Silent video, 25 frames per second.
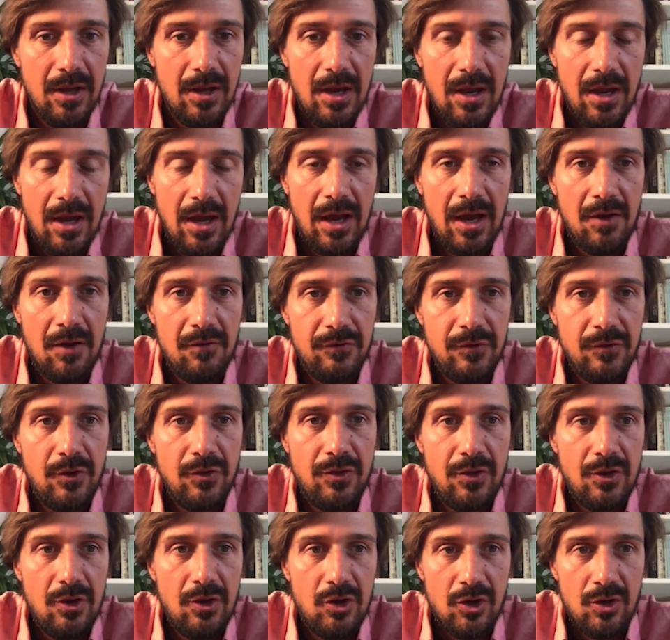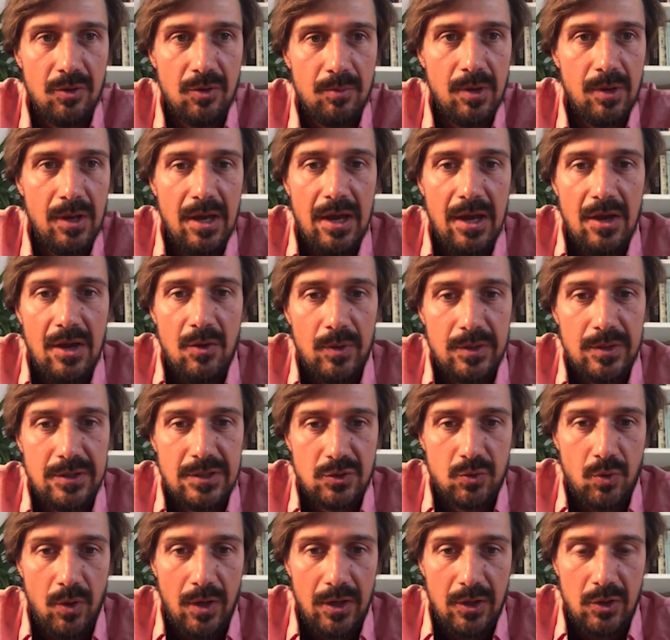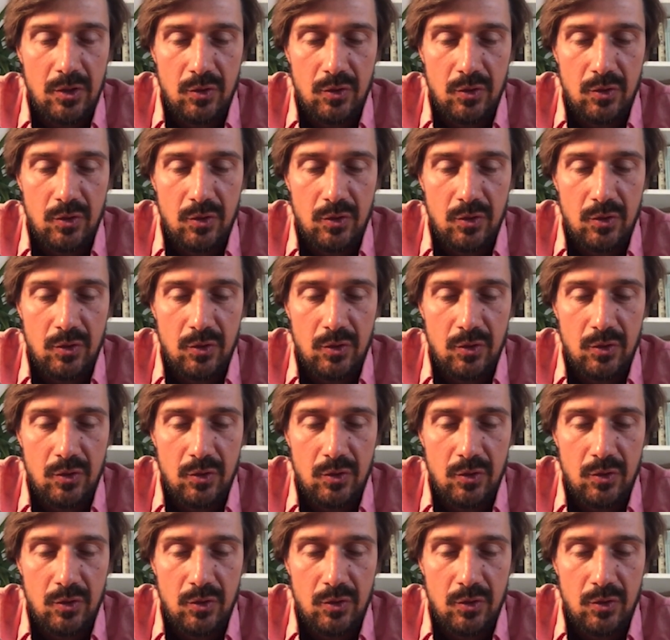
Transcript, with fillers: uh, viewed the Loom, which is quite cool.